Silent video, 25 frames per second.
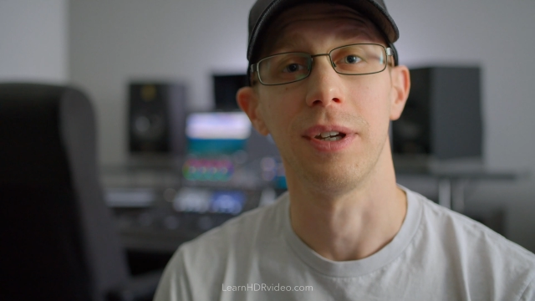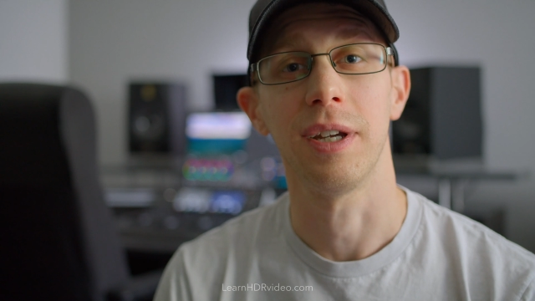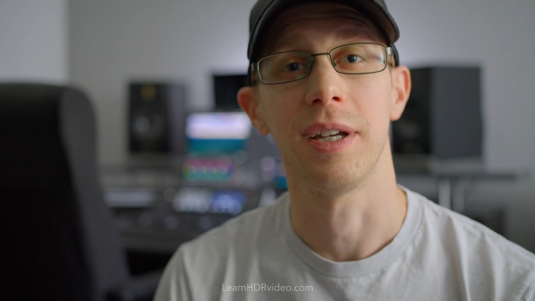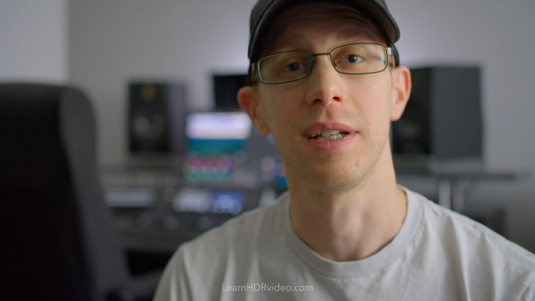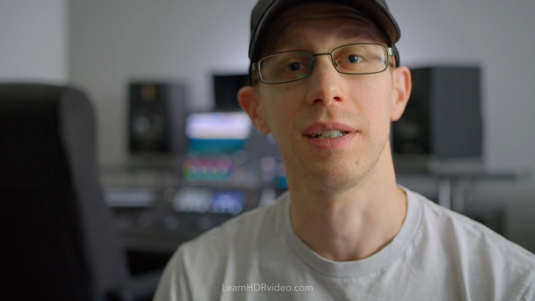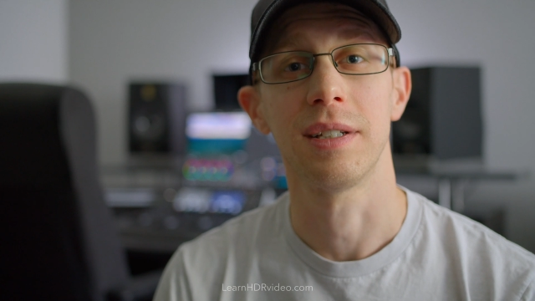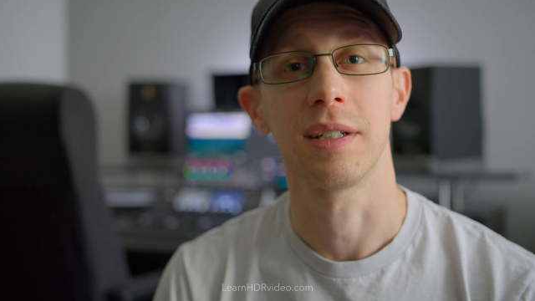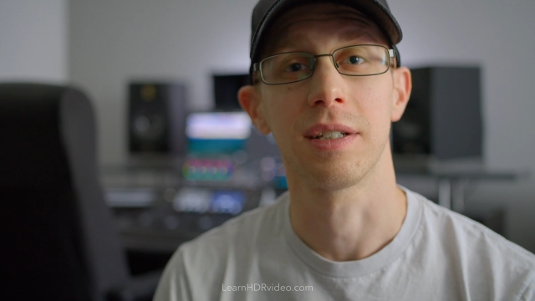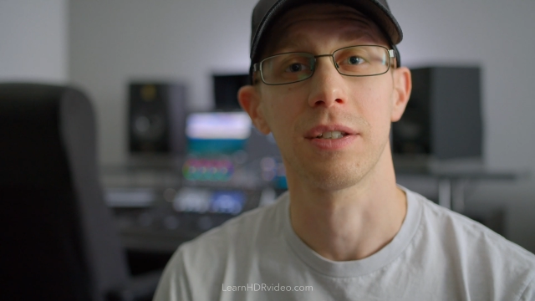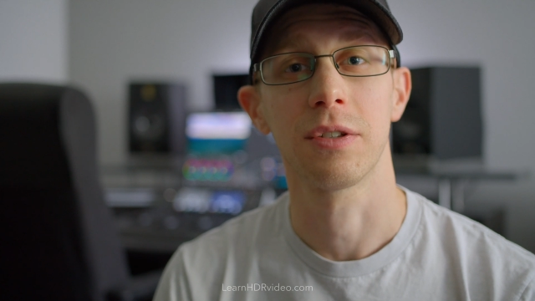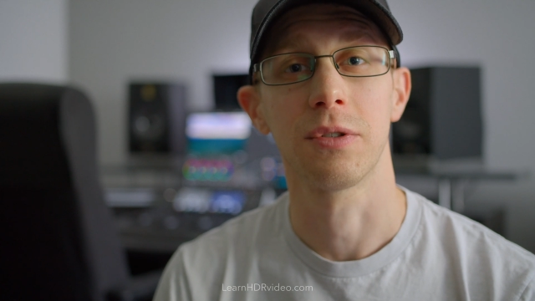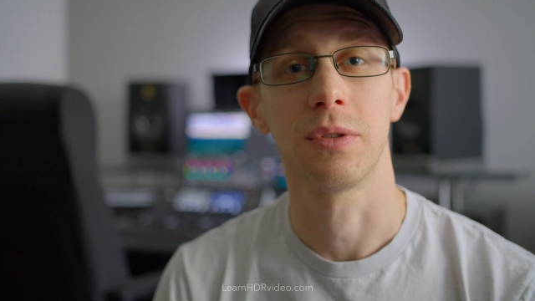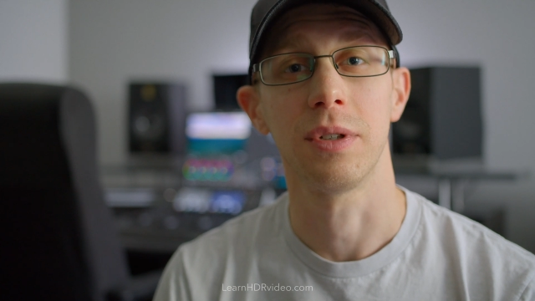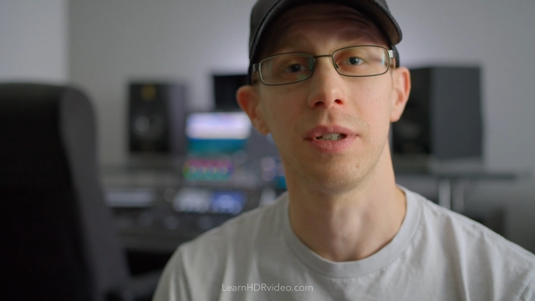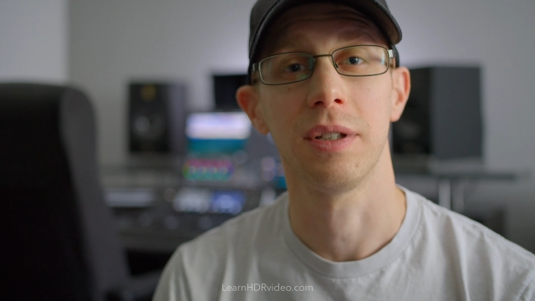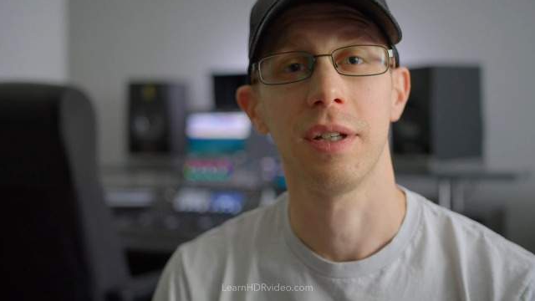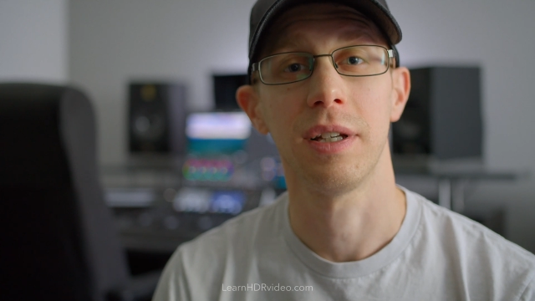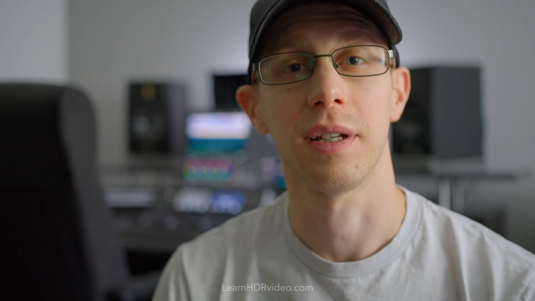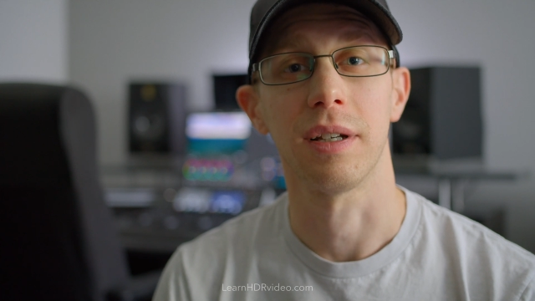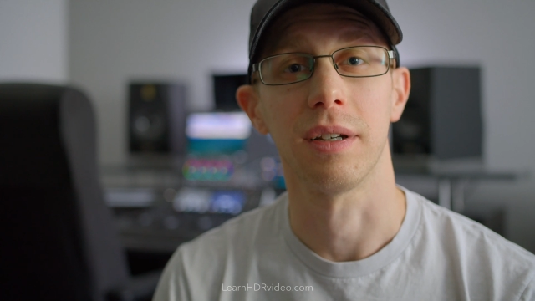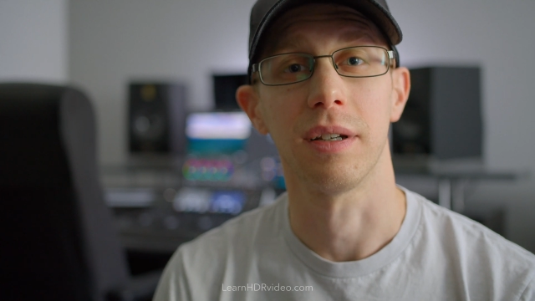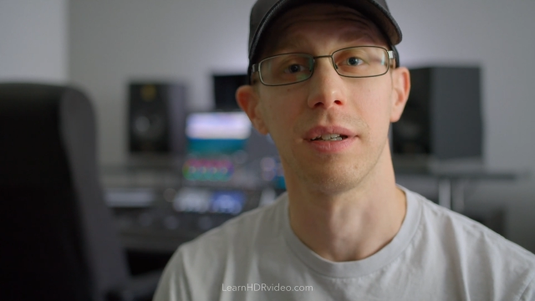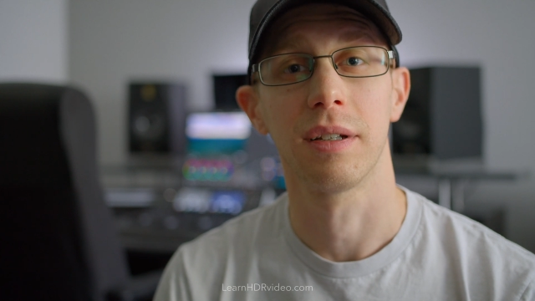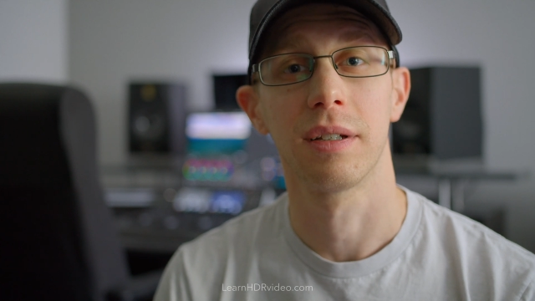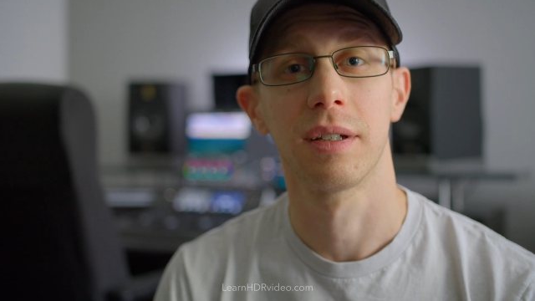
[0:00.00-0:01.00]

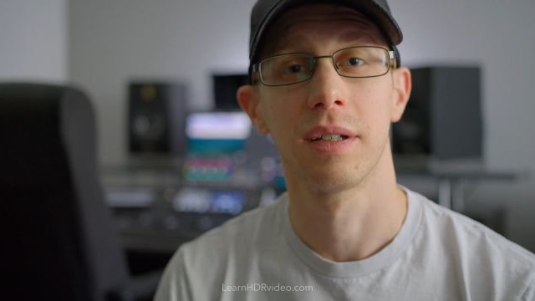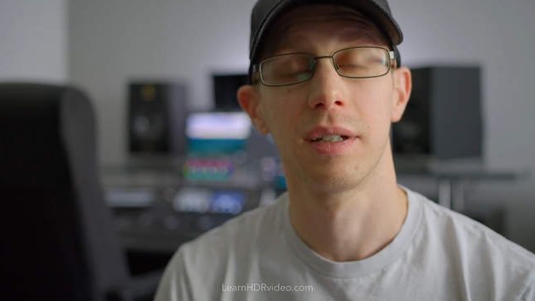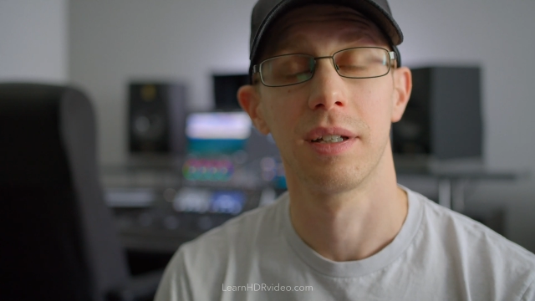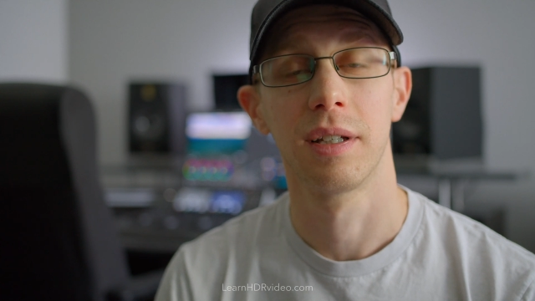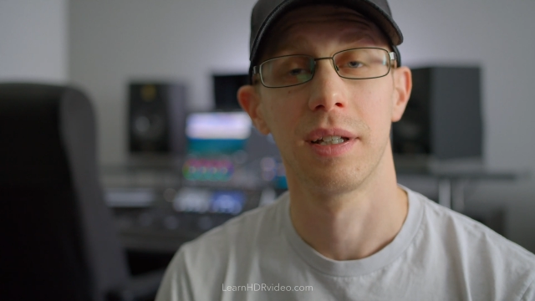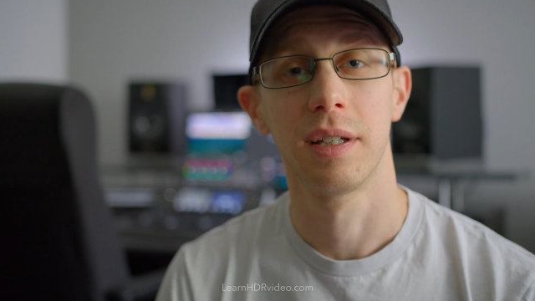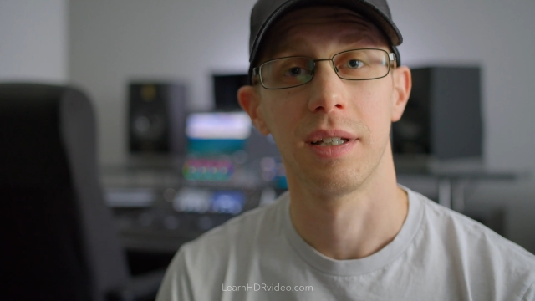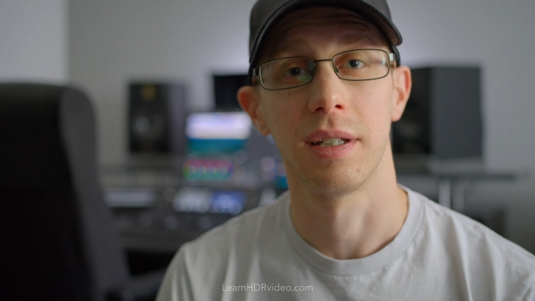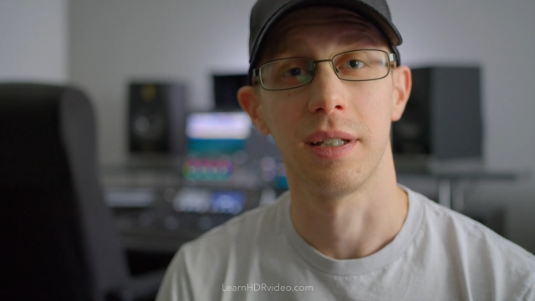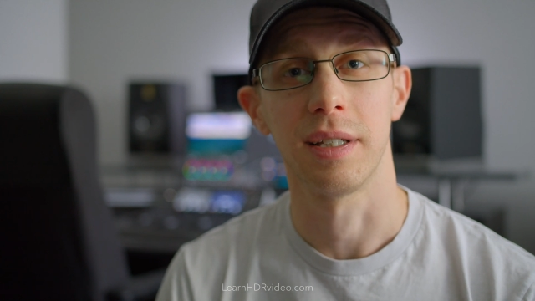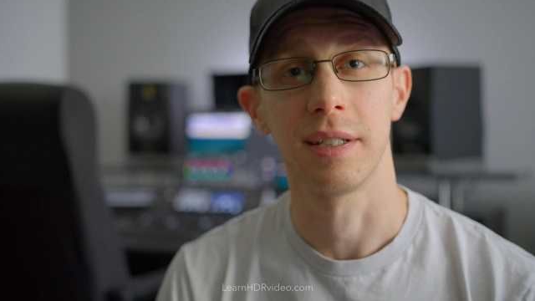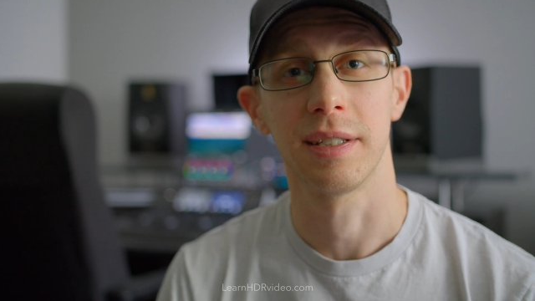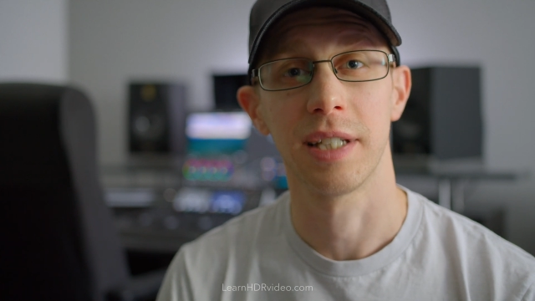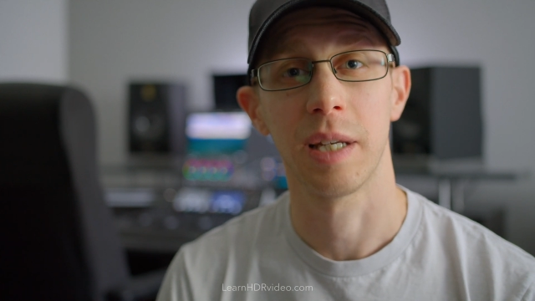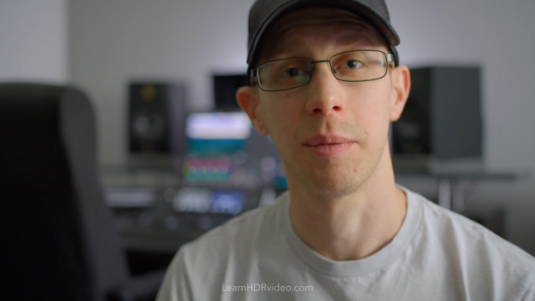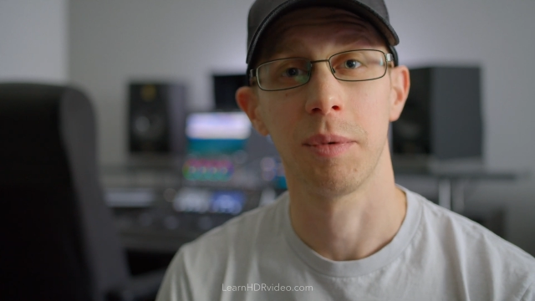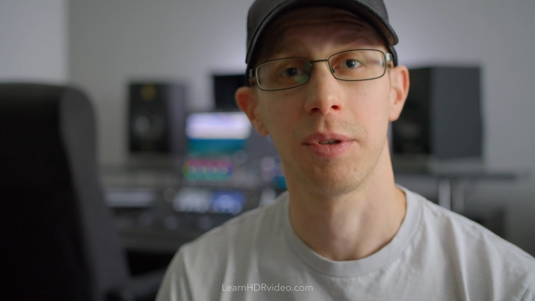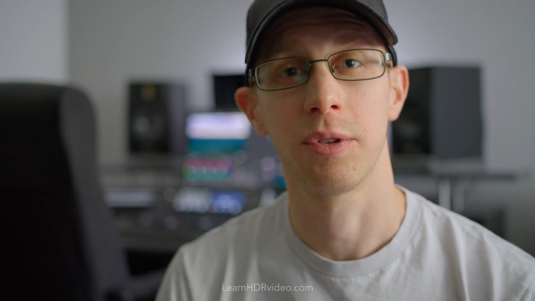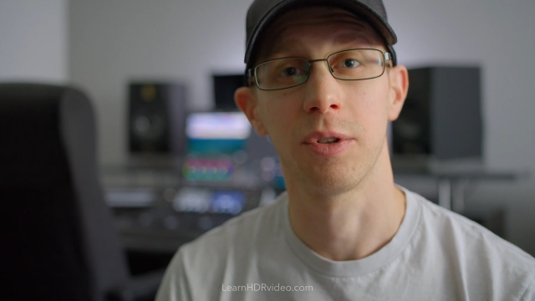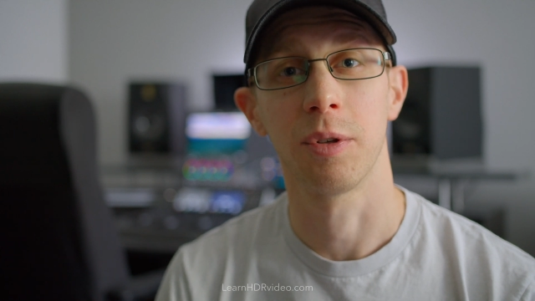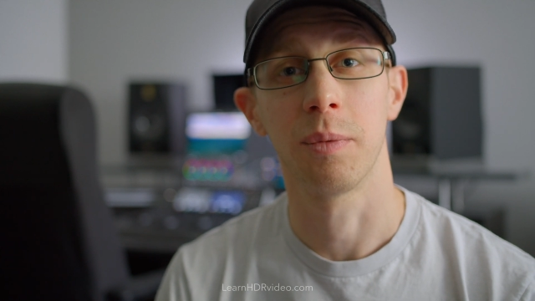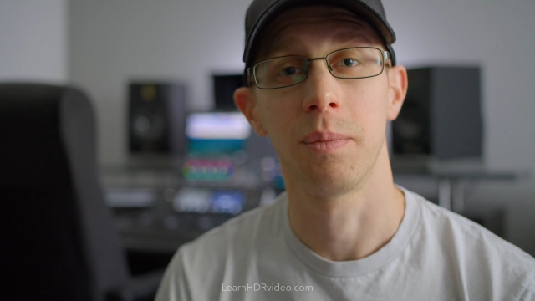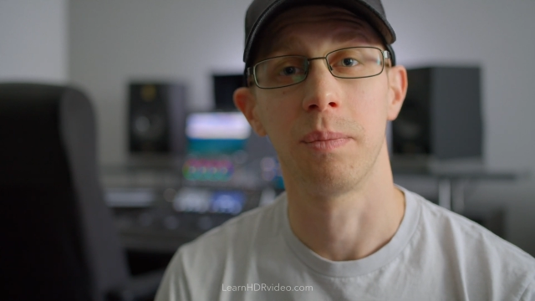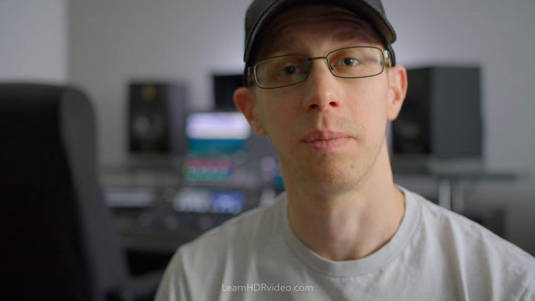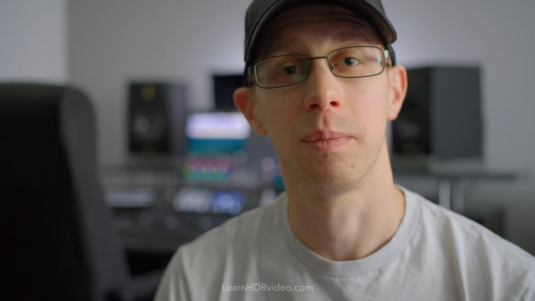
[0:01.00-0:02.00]
HX310, is
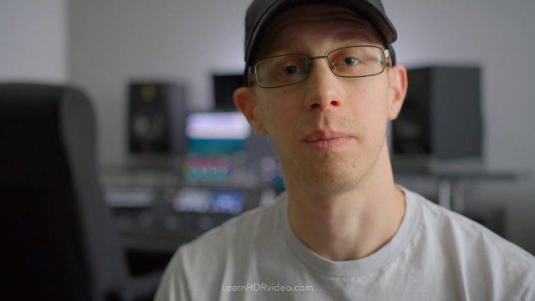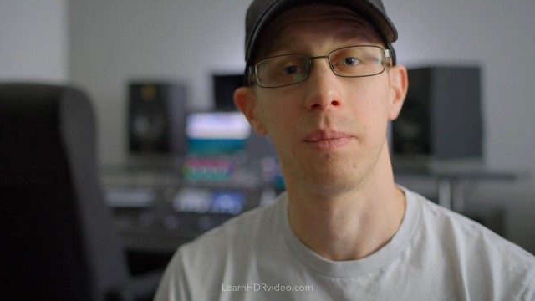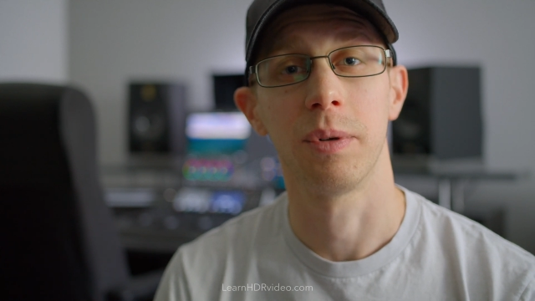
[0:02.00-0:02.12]
able to